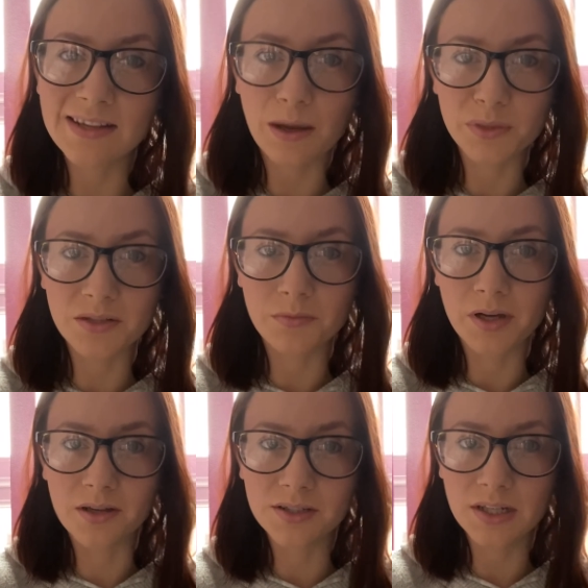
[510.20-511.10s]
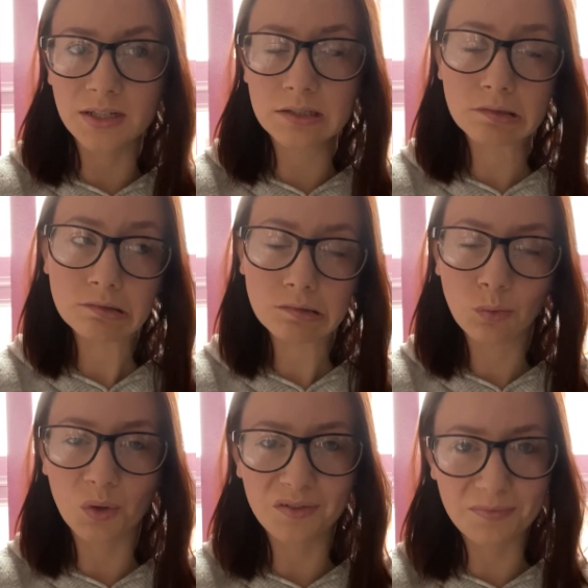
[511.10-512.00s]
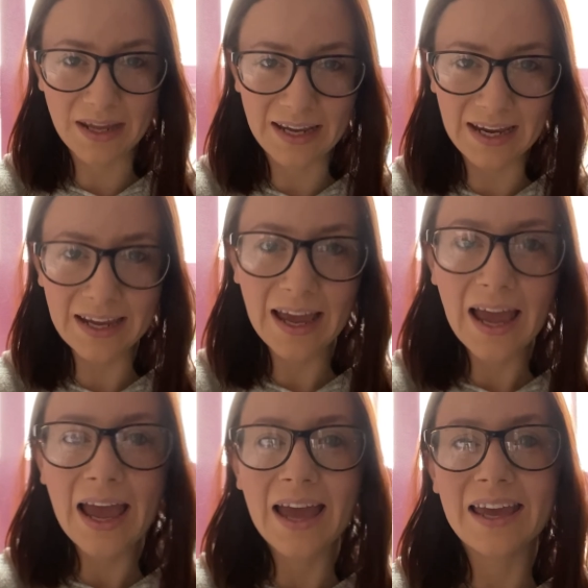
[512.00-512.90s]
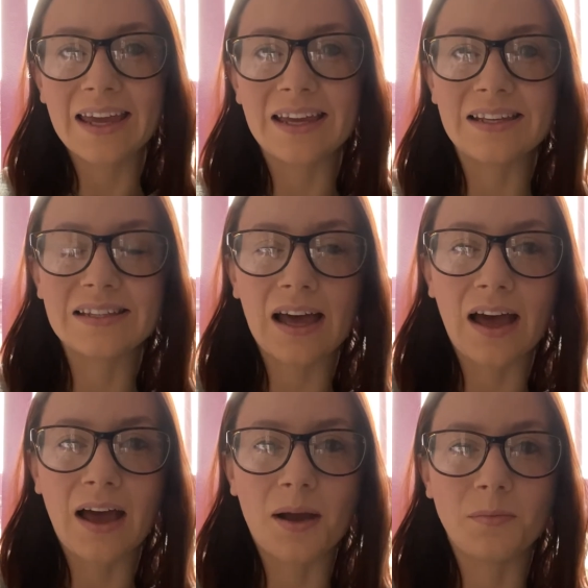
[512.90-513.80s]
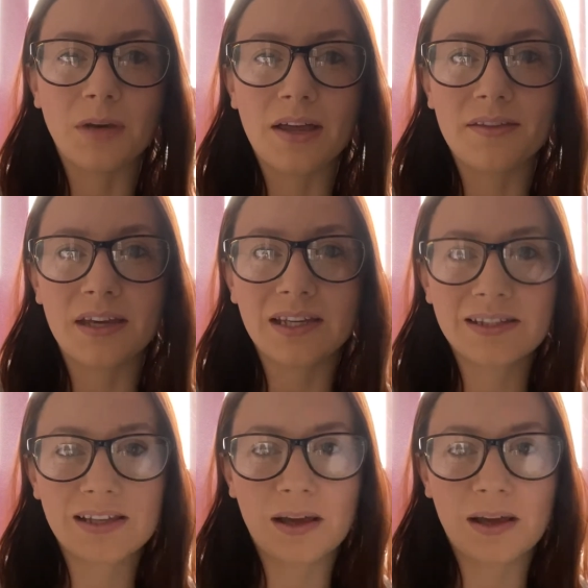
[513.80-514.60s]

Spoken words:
Amazon purchase, one of many, is this